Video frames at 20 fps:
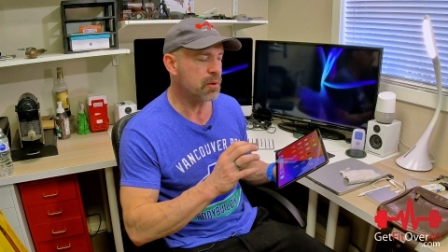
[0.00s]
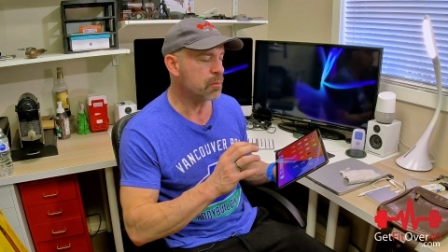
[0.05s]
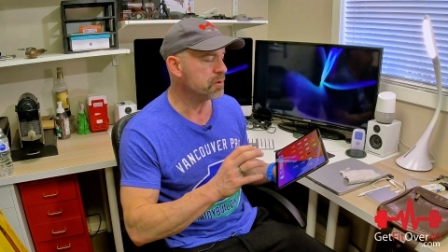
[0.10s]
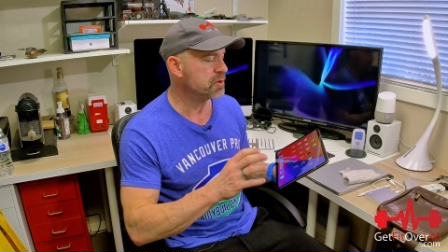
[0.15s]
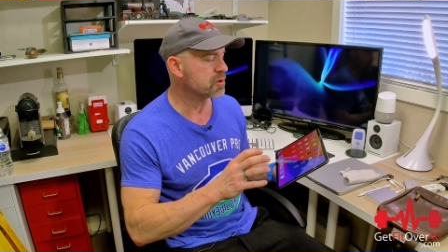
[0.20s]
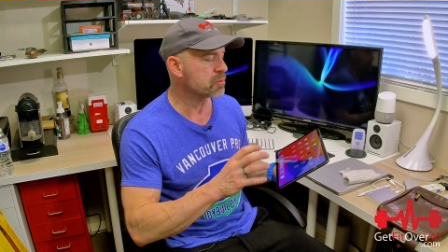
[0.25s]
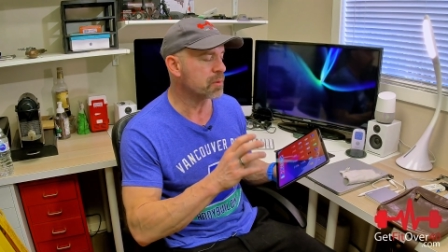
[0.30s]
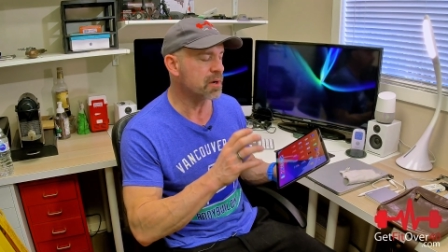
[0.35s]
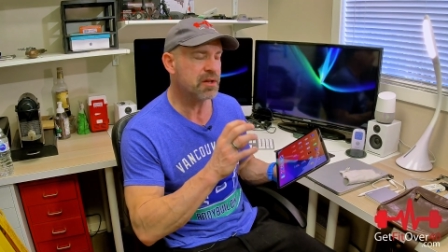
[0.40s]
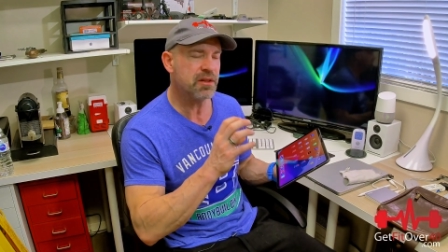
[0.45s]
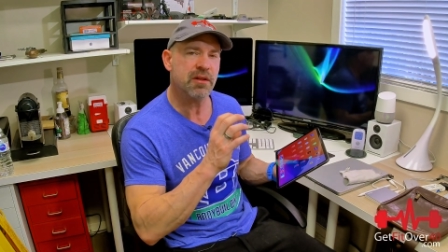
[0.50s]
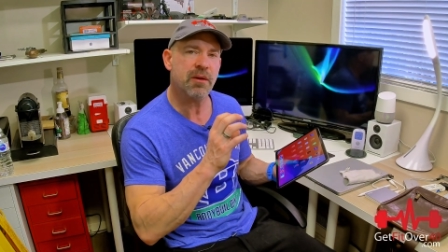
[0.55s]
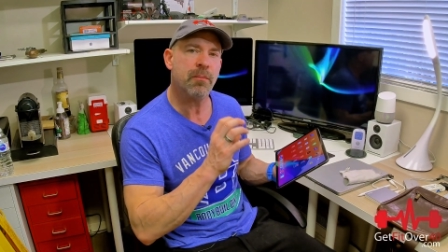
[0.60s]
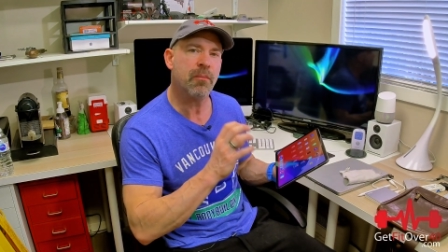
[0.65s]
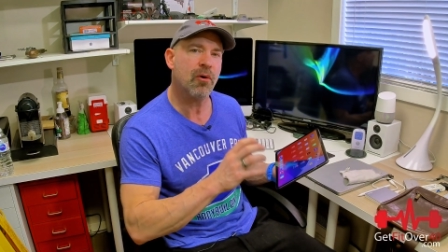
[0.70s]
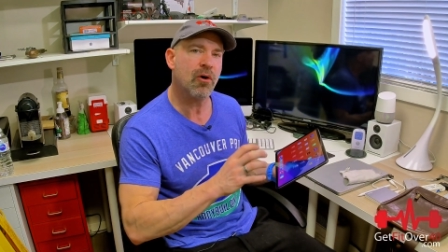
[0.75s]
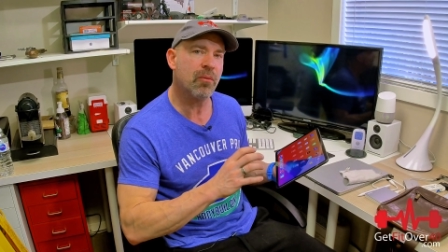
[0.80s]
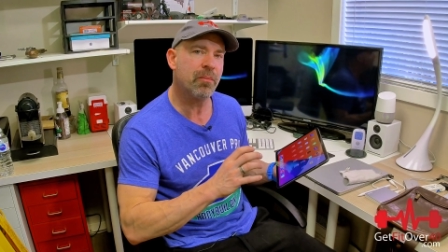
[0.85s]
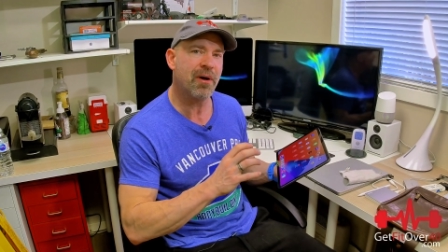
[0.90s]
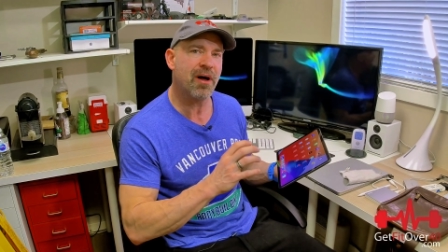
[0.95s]
When you're running the
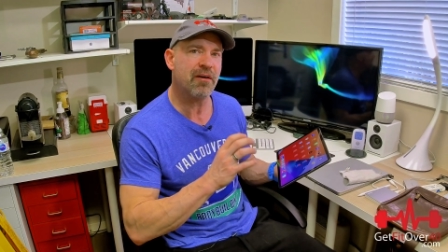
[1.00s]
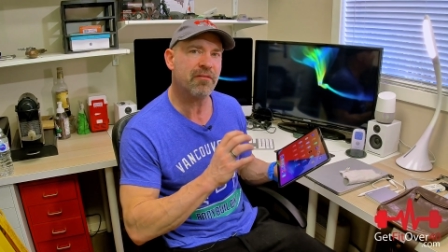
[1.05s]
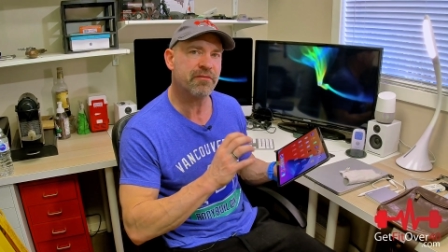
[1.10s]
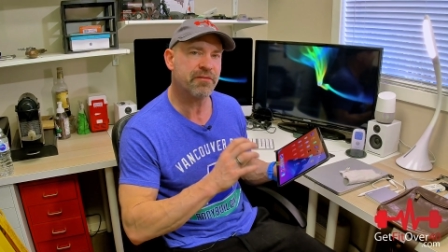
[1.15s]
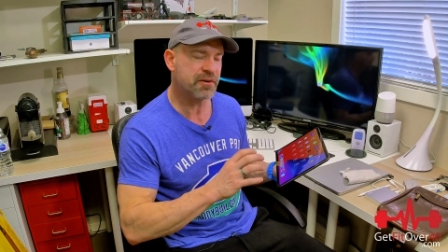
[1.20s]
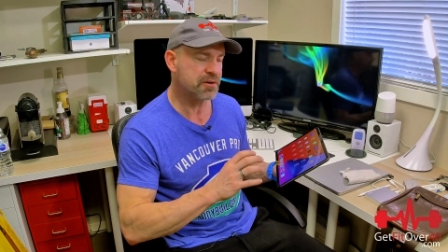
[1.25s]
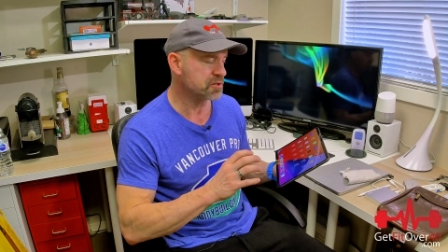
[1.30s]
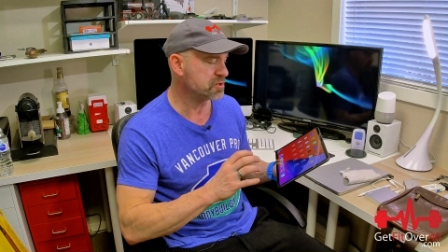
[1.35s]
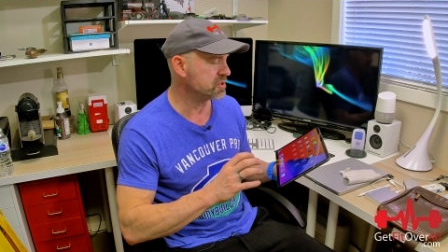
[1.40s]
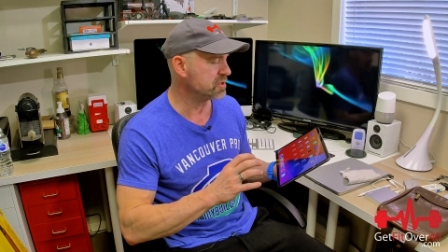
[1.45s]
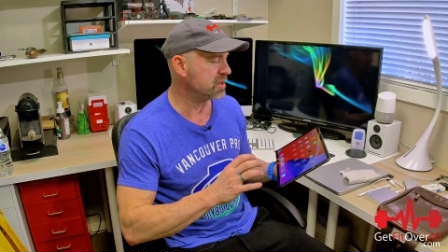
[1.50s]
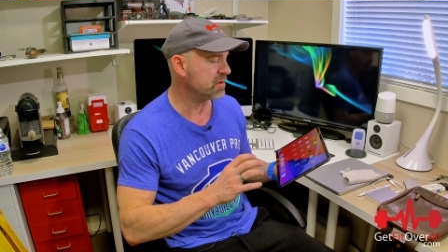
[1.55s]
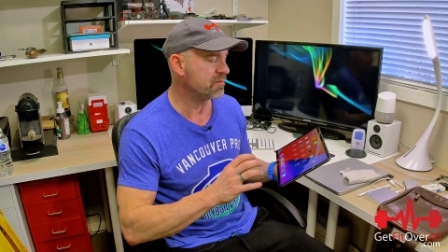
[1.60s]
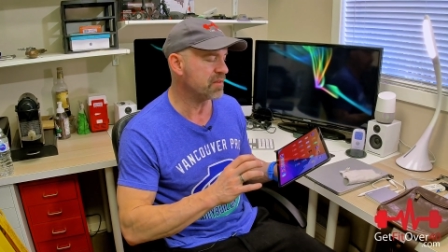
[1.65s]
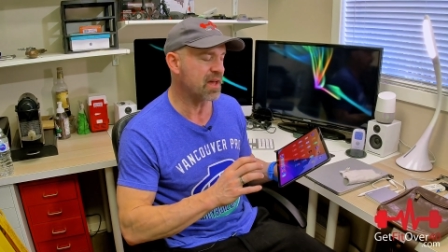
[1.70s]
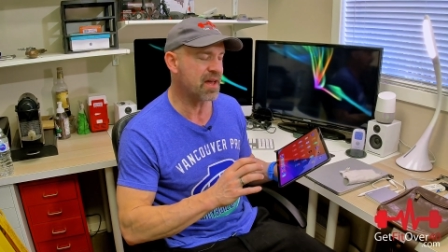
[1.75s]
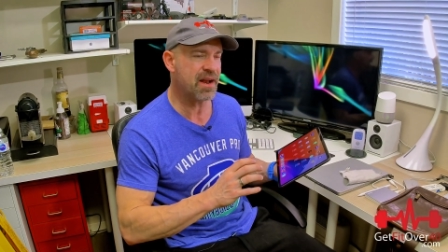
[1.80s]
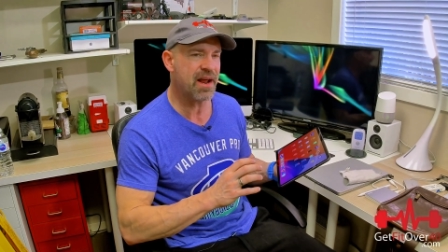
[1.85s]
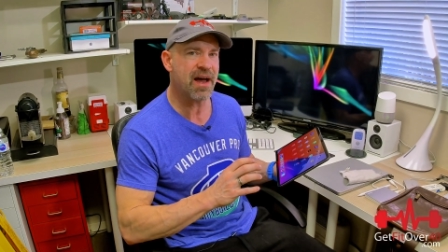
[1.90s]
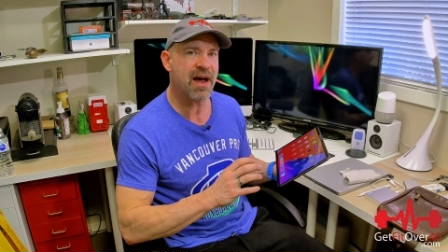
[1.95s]
mobile version of
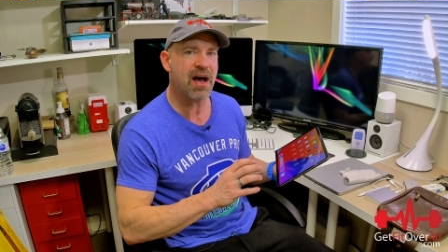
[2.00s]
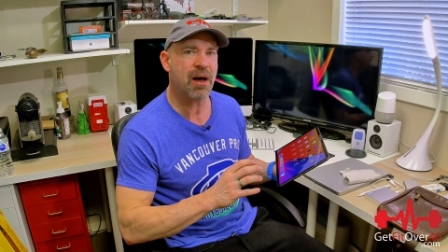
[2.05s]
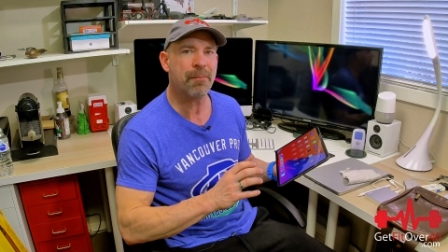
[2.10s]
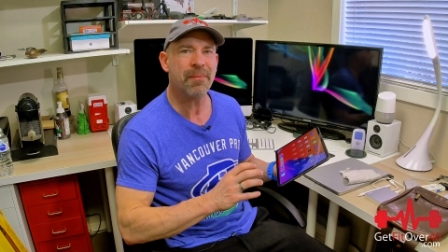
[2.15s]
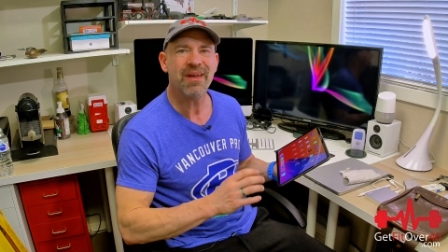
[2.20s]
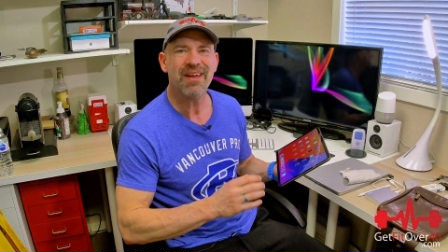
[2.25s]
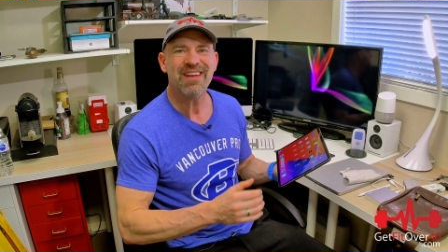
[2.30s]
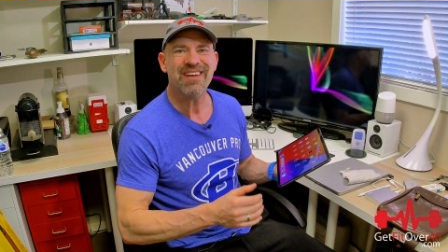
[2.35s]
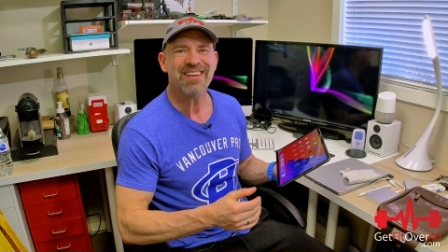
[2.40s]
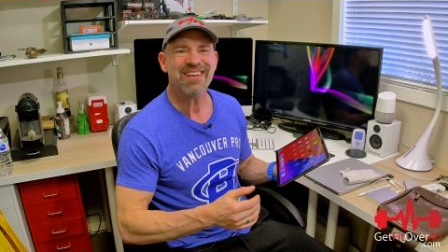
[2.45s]
that app,